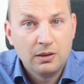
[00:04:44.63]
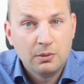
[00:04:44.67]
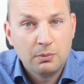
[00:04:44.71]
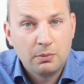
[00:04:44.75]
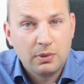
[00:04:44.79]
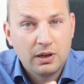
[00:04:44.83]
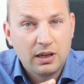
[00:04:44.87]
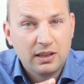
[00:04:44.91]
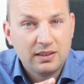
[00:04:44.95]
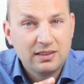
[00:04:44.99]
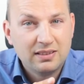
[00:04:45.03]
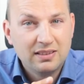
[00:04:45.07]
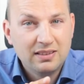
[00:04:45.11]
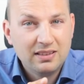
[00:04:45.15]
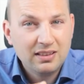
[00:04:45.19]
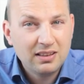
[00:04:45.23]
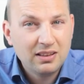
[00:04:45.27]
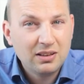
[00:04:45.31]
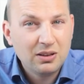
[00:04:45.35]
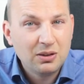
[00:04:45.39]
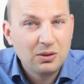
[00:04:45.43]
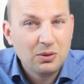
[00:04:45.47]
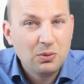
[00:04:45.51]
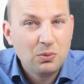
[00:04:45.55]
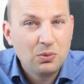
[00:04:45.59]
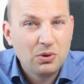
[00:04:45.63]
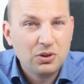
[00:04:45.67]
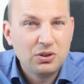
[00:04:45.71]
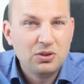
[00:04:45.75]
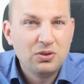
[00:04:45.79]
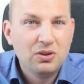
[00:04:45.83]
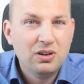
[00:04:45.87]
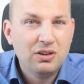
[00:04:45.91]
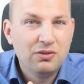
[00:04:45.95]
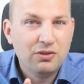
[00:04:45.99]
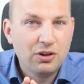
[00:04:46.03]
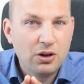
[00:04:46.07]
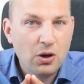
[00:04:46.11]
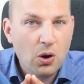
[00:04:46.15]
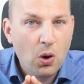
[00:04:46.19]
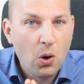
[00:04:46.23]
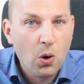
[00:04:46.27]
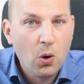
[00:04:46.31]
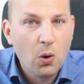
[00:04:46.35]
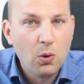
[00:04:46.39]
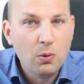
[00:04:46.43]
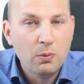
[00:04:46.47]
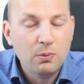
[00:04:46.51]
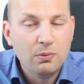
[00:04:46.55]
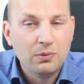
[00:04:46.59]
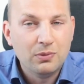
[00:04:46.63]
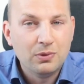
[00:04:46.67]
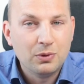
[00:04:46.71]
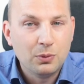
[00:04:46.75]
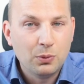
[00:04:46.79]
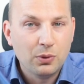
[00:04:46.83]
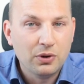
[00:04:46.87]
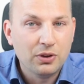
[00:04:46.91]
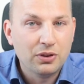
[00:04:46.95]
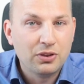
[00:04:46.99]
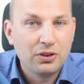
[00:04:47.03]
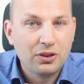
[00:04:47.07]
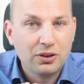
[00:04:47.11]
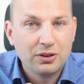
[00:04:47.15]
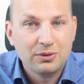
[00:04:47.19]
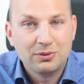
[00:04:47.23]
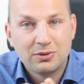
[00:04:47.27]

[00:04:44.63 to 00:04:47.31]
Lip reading: But I still want to live in a home with